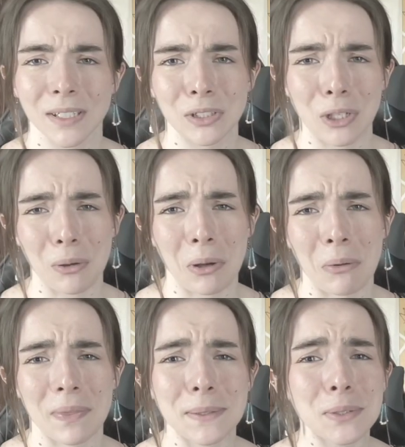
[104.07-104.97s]

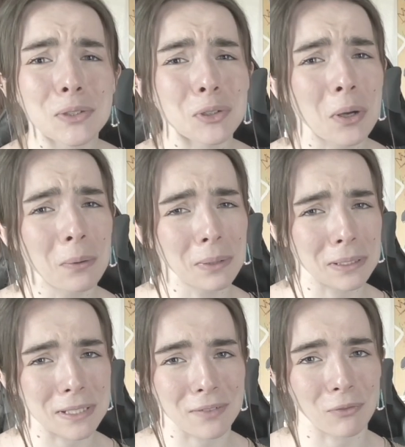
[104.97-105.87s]
no, this is
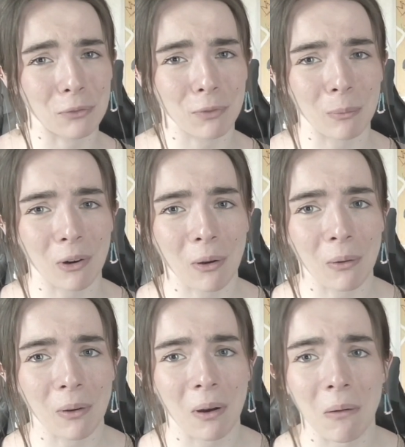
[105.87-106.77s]
totally different from
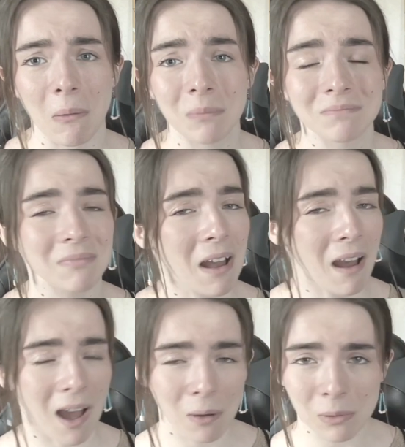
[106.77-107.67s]
Rococo.
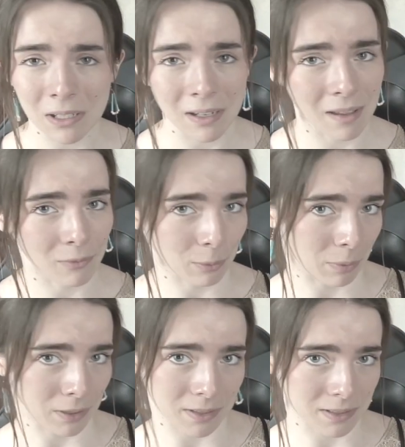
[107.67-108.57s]
I would never
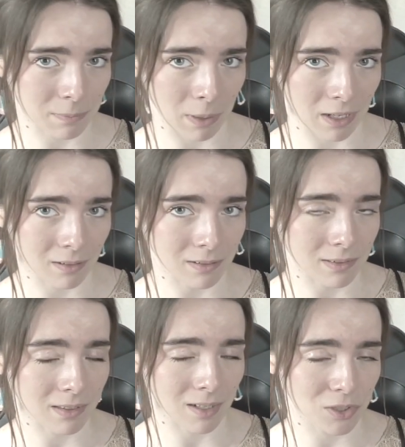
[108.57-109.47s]
participate in
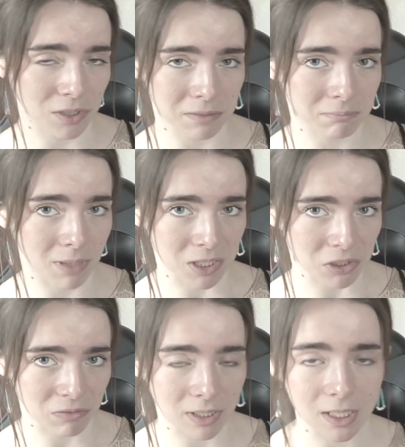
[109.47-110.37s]
such
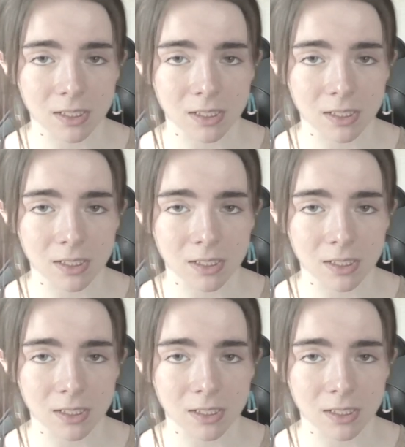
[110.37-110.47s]
debauchery.